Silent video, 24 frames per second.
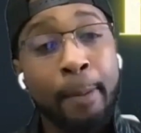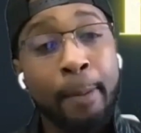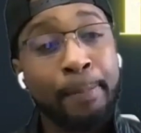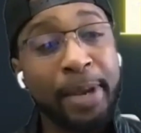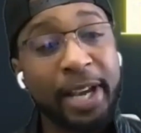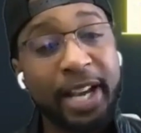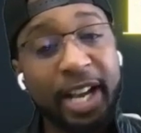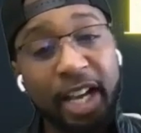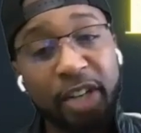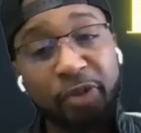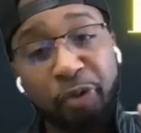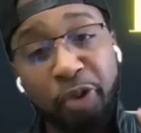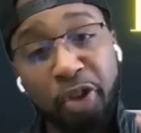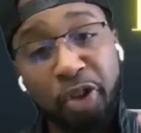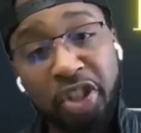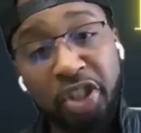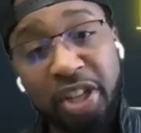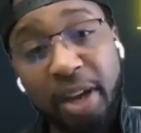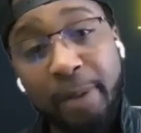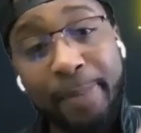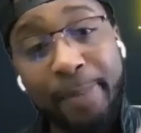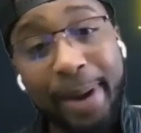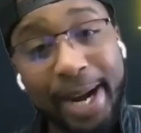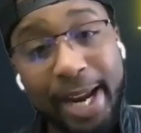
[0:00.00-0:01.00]
Because for
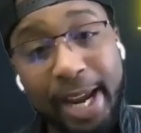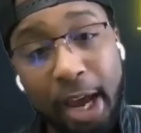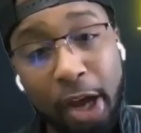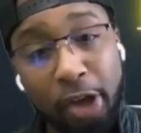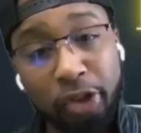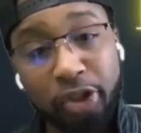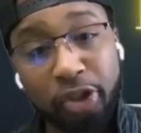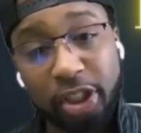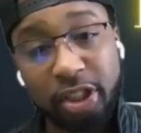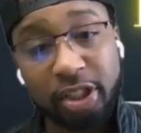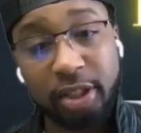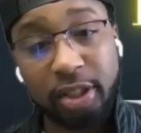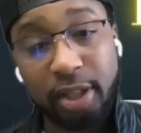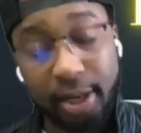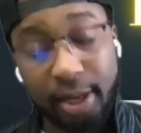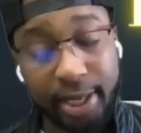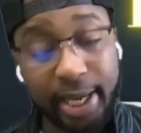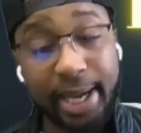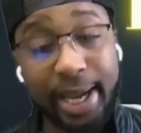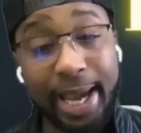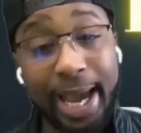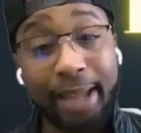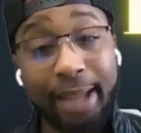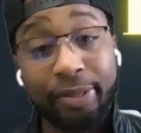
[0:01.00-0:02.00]
somebody else who's
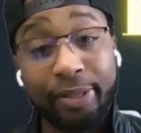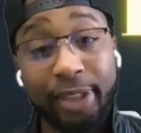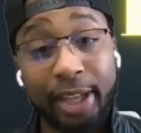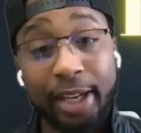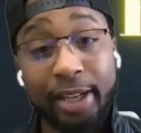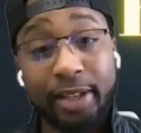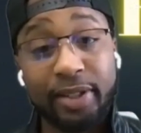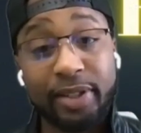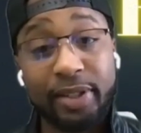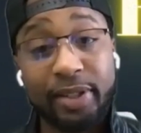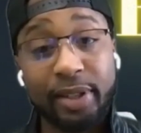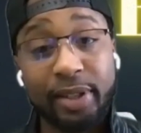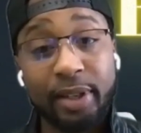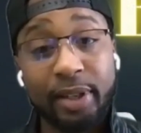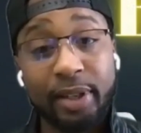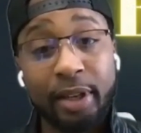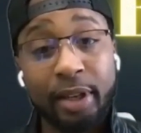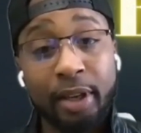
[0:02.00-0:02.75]
looking at this,